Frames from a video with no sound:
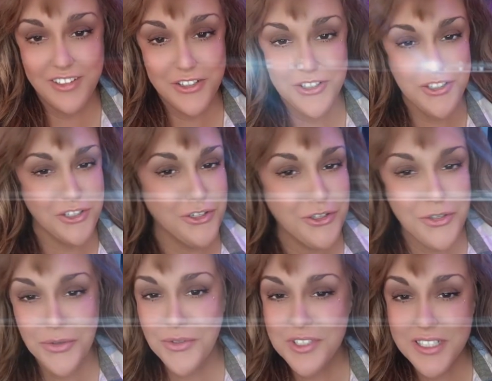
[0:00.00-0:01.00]
Just
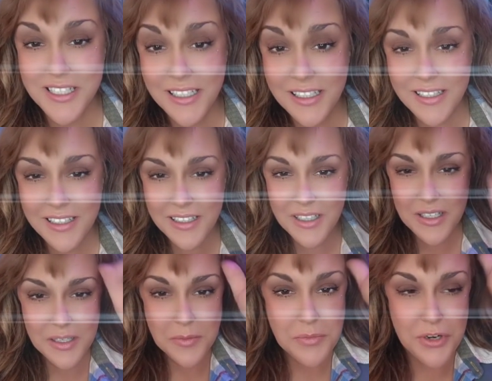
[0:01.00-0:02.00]
acoustic
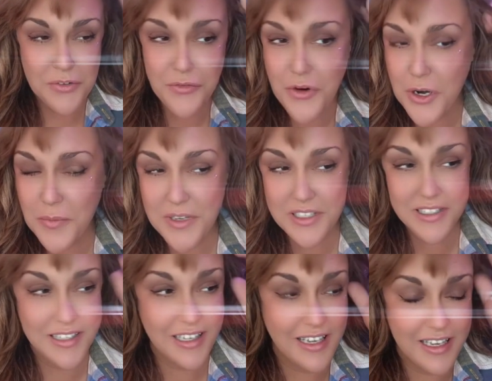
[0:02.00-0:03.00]

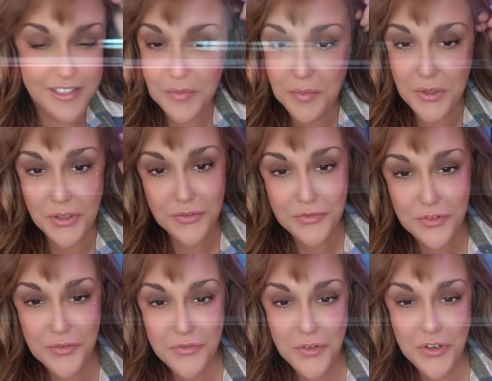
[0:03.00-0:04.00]
performance. He has a beautiful
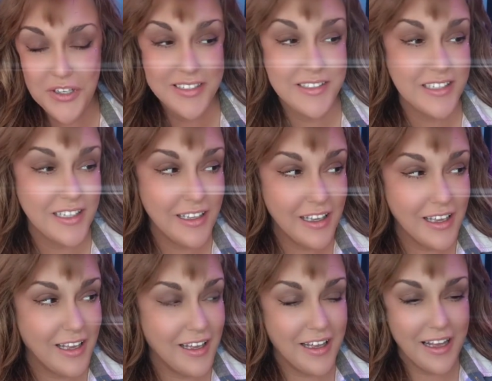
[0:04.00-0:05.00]
voice.
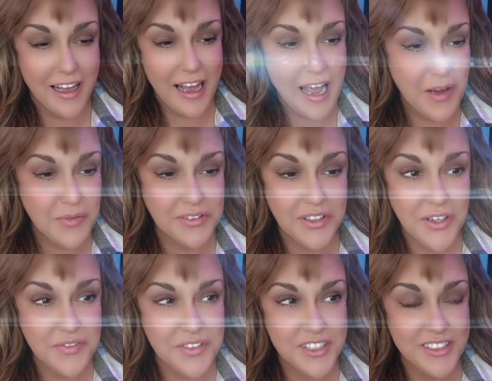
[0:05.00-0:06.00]
I would
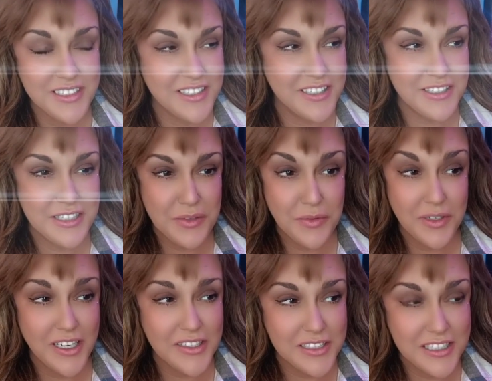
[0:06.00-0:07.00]
love to see what
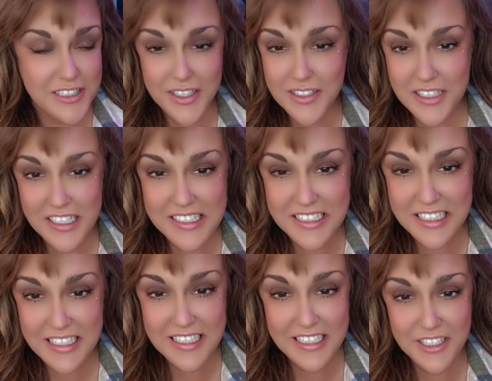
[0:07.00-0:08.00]
else he does. I
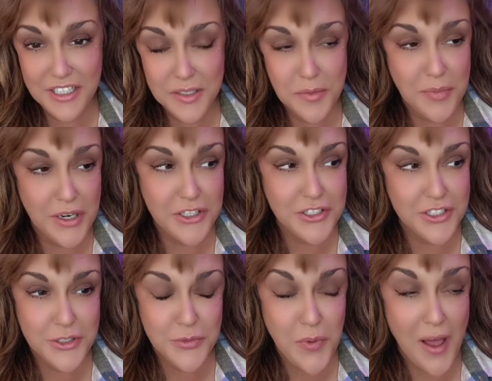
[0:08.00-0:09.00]
see he does a bunch
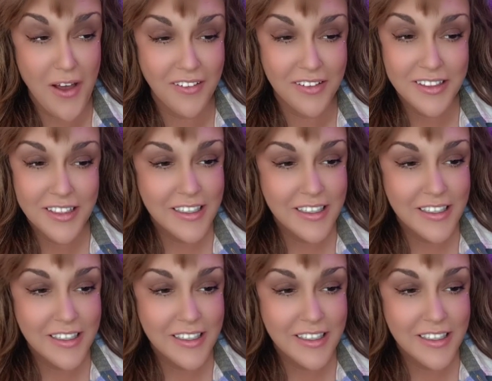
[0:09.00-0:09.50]
as well.